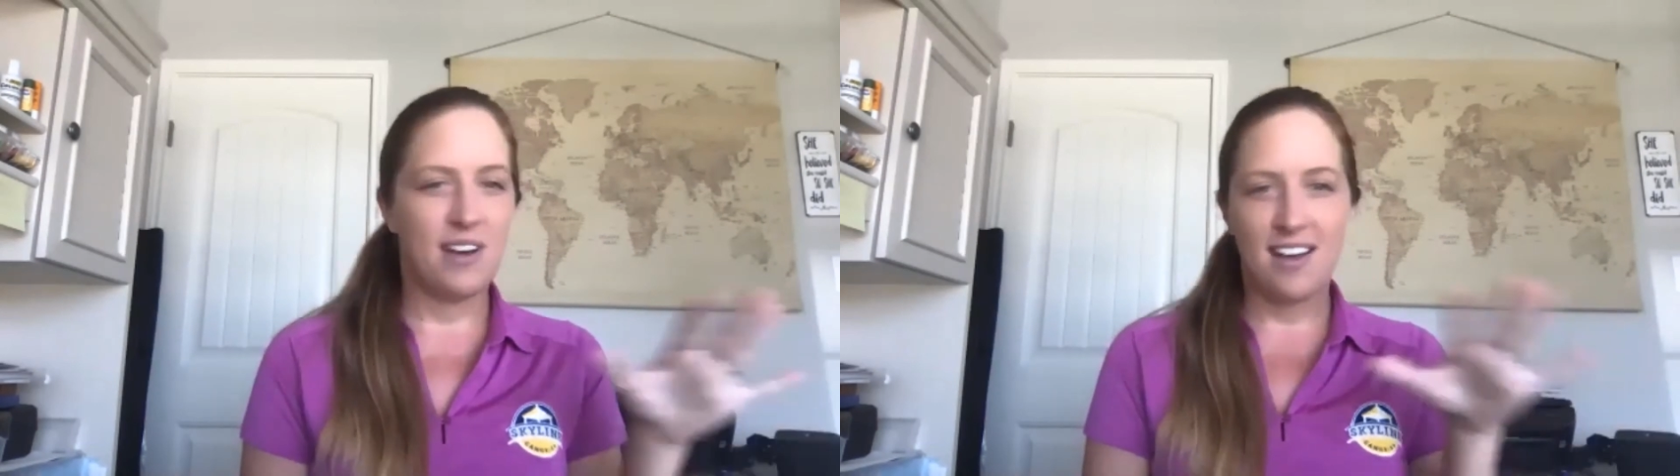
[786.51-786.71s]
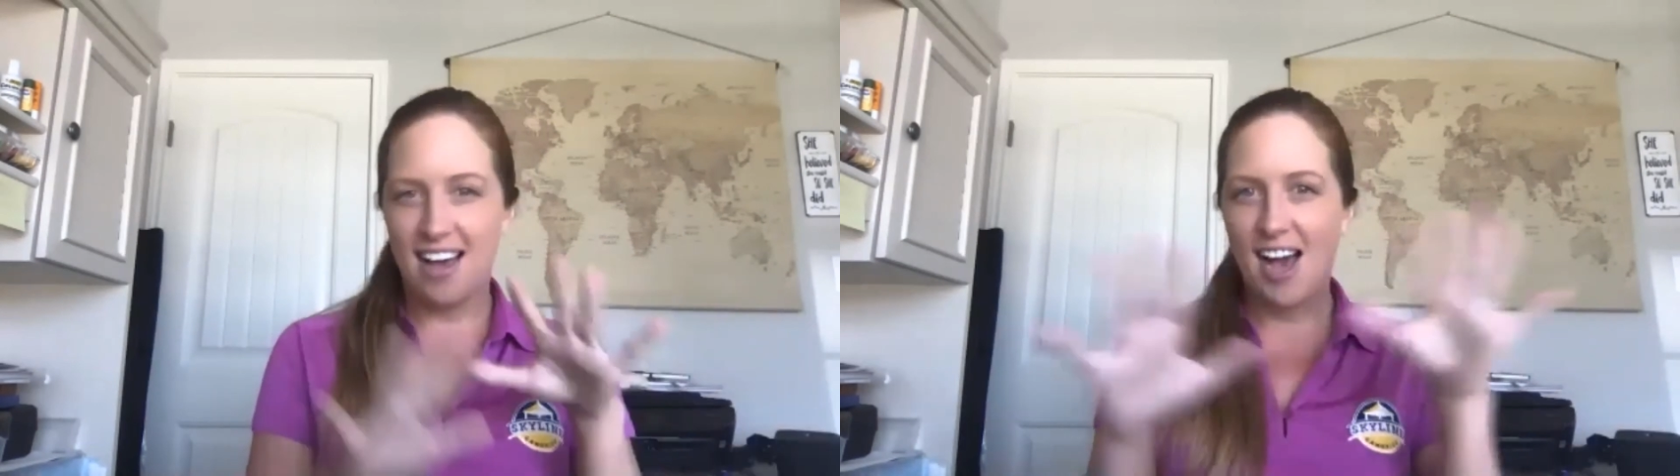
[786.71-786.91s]

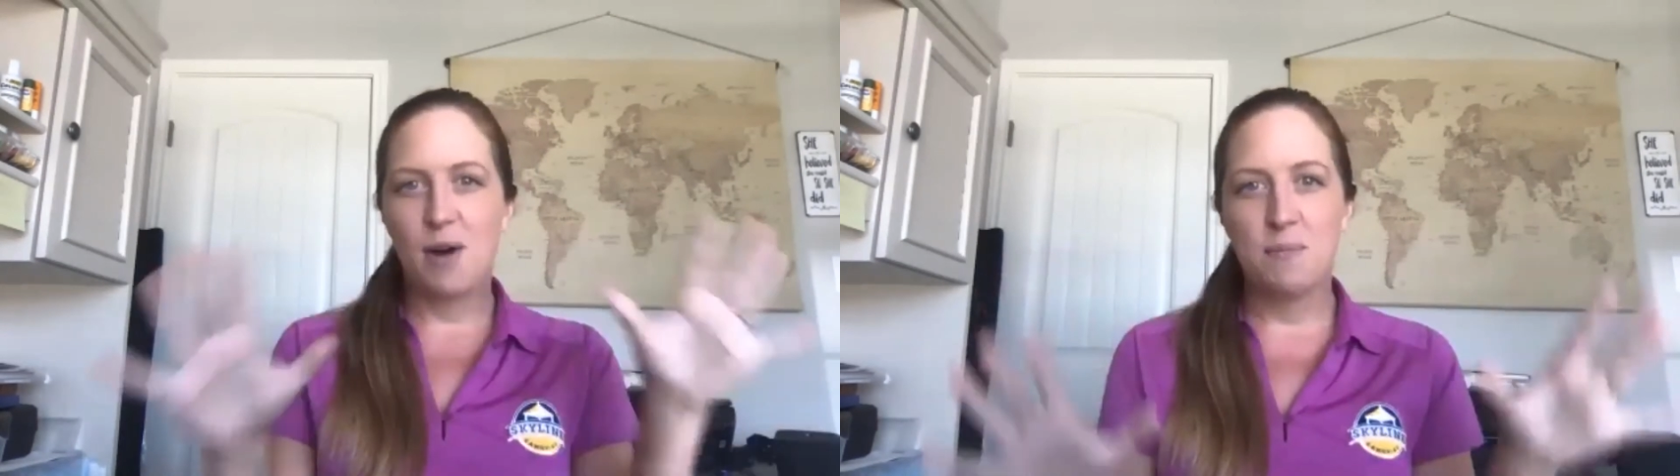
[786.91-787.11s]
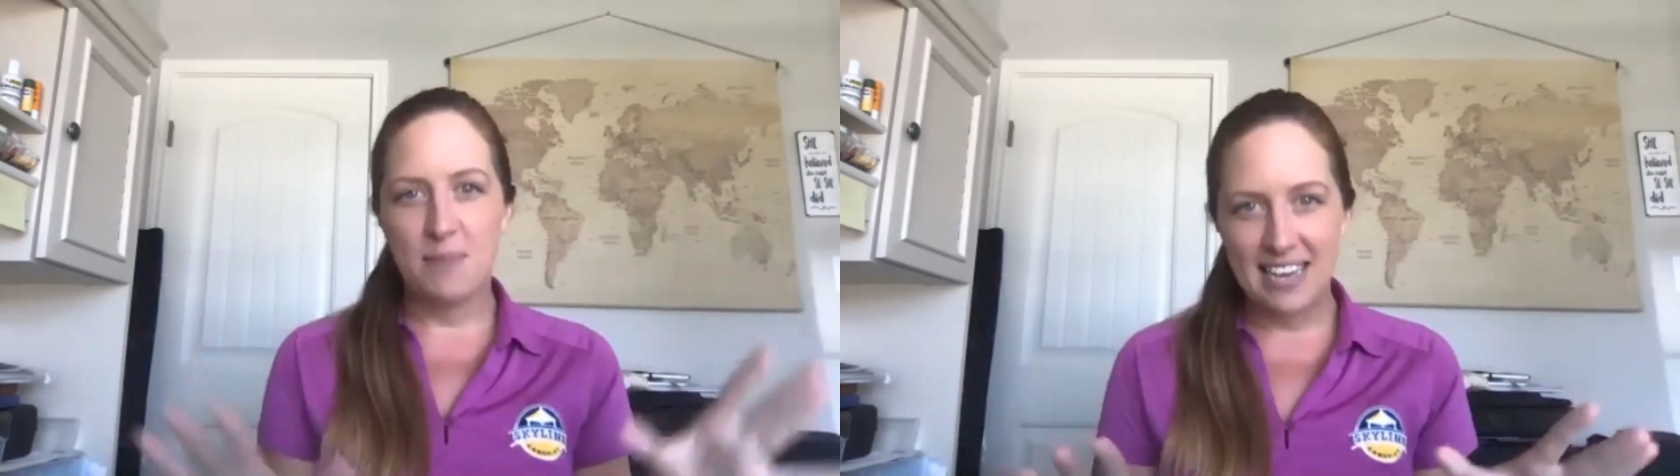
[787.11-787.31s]

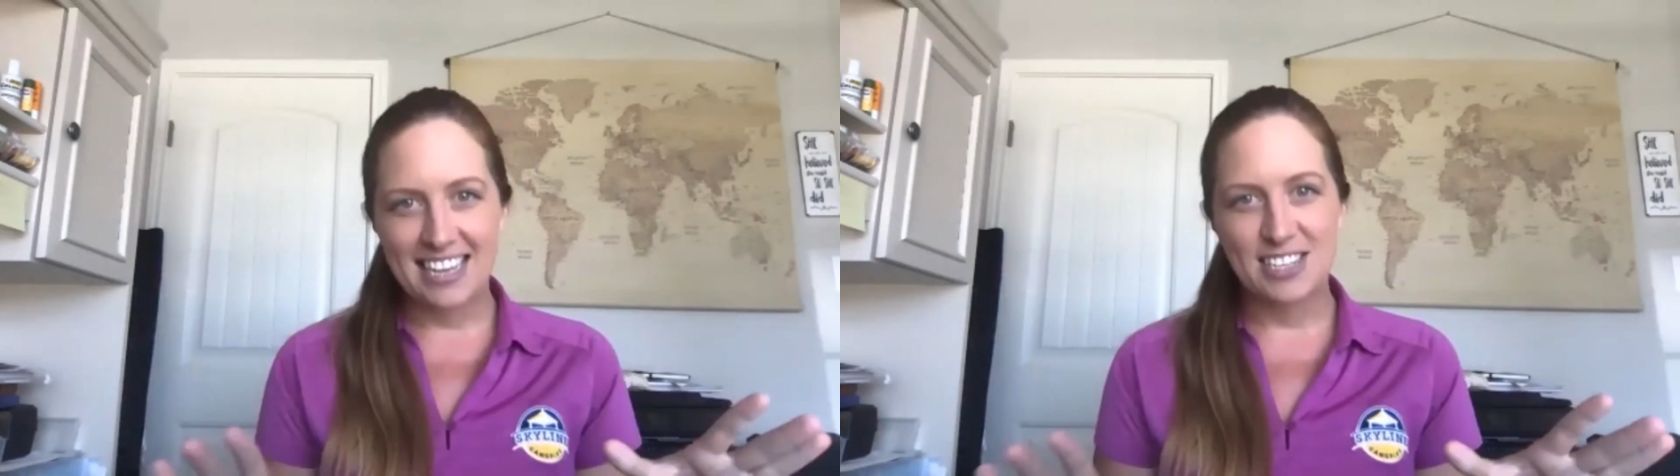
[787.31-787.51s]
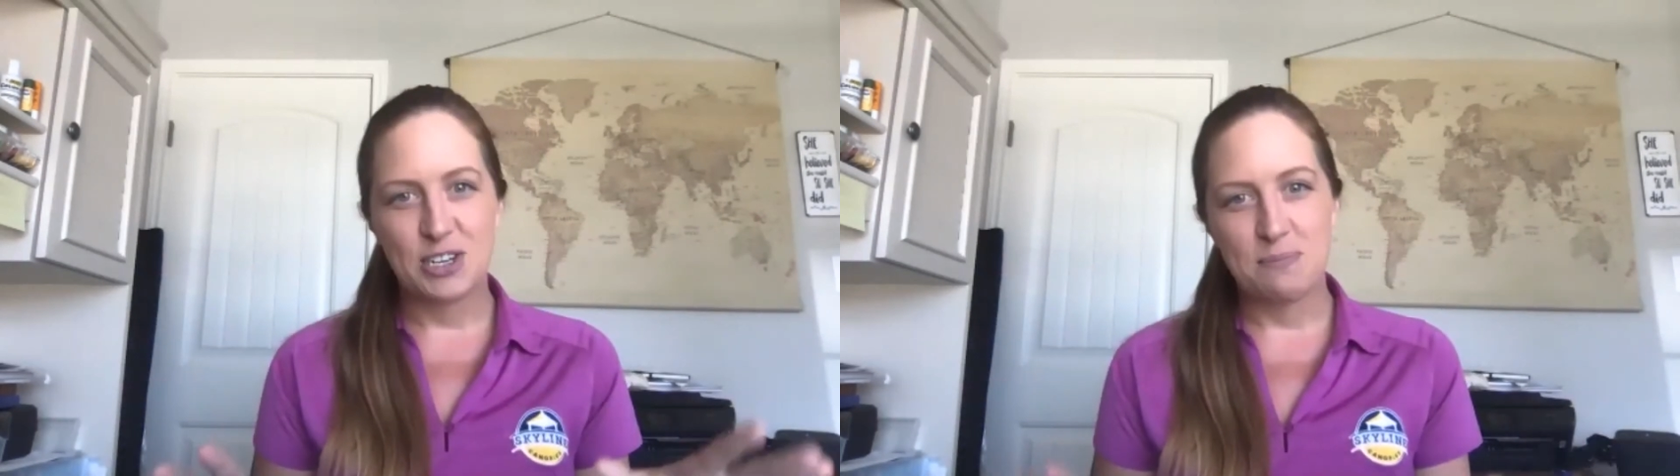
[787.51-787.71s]
how big
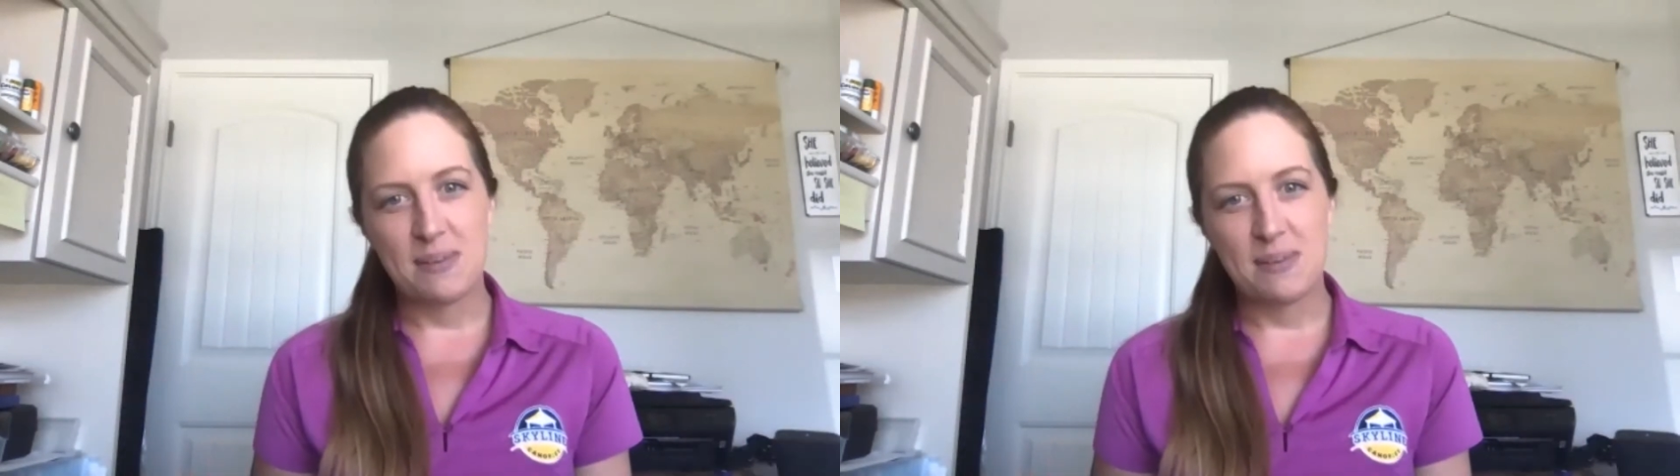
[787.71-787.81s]
it should